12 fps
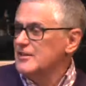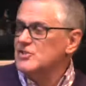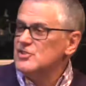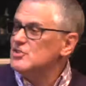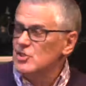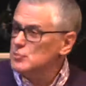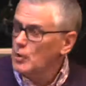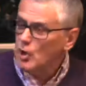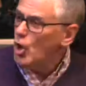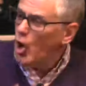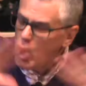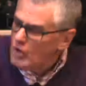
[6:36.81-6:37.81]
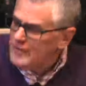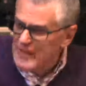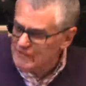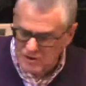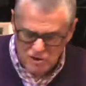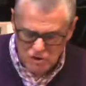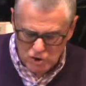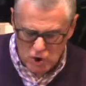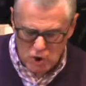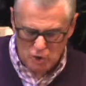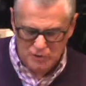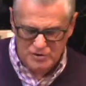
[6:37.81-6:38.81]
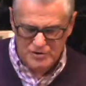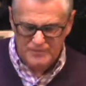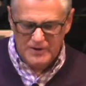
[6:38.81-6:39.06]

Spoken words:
is just what all the evidence shows.